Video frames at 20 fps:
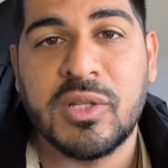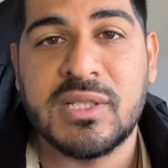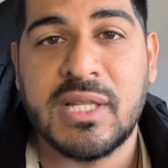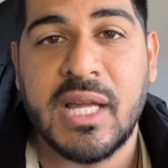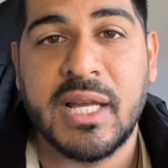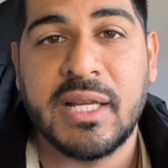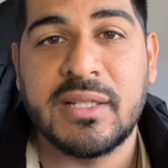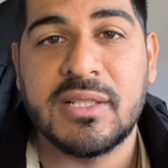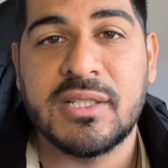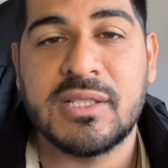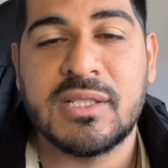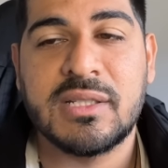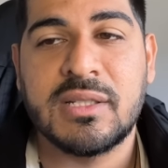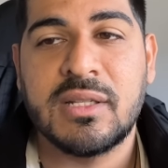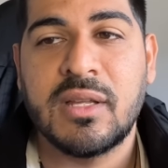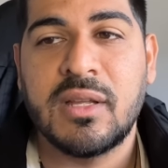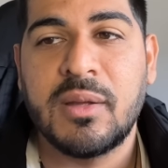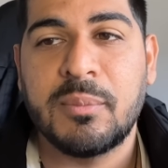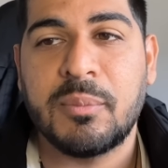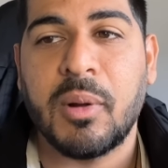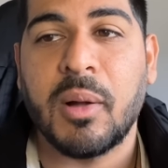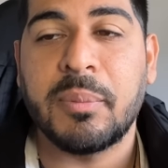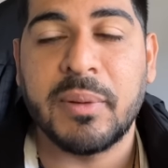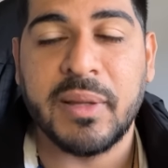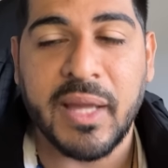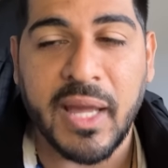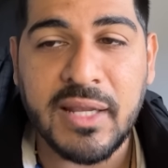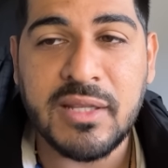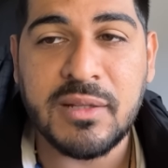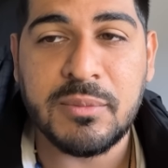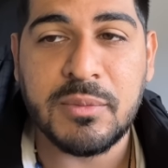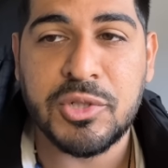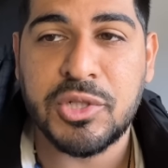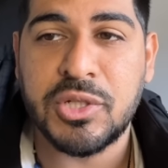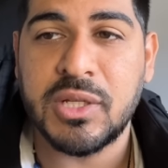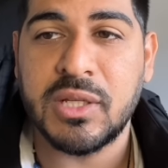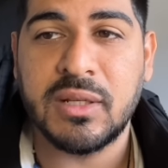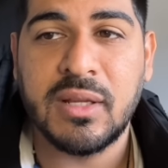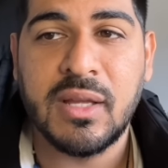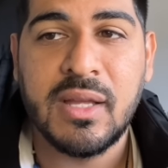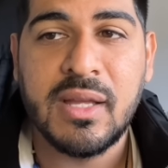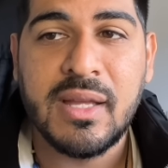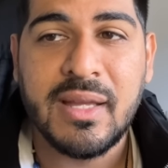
Zionists propaganda machine,